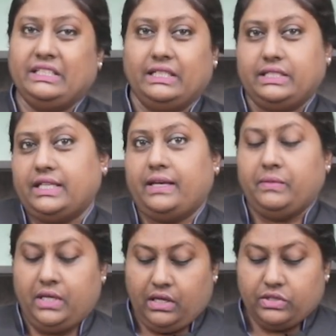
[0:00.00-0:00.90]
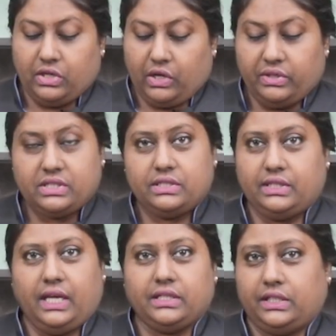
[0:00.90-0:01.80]
little at a time. So now this is
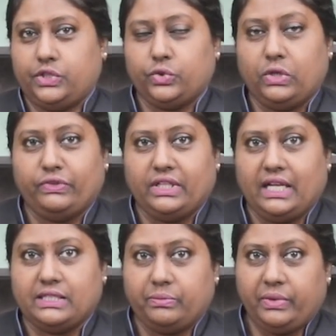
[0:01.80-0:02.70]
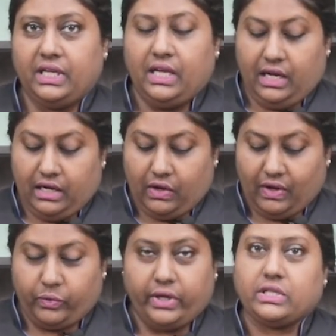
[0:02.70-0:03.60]
the entire sugar for the recipe. Now
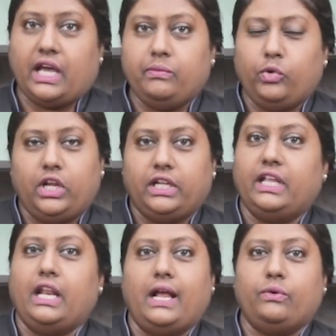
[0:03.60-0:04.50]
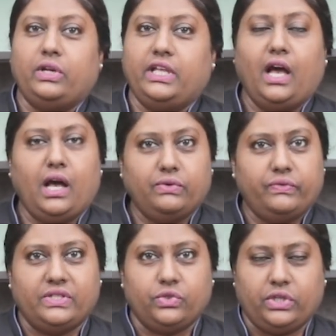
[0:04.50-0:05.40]
I'm going to eyeball and then add only half
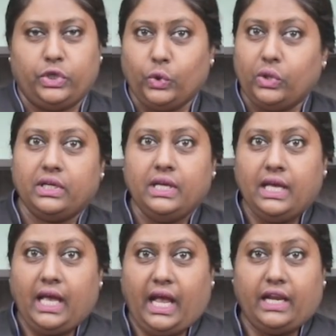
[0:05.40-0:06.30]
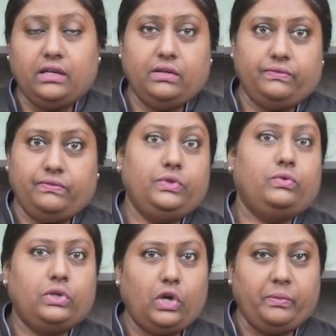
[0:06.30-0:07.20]
of it to the yolk, And if
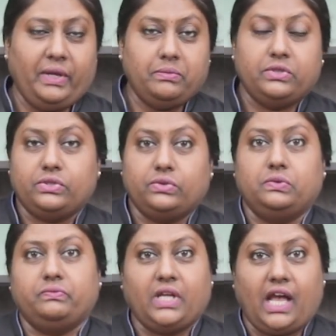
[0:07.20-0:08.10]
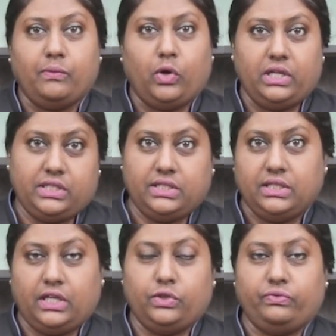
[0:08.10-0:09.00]
you will not be able to eyeball it
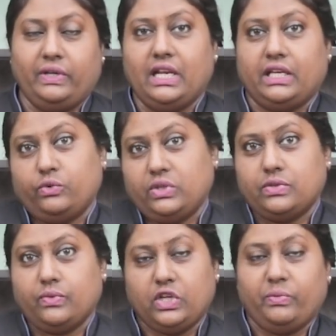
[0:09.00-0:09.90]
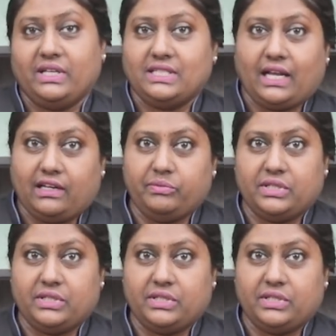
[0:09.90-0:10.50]
and you feel like you just want to be exactly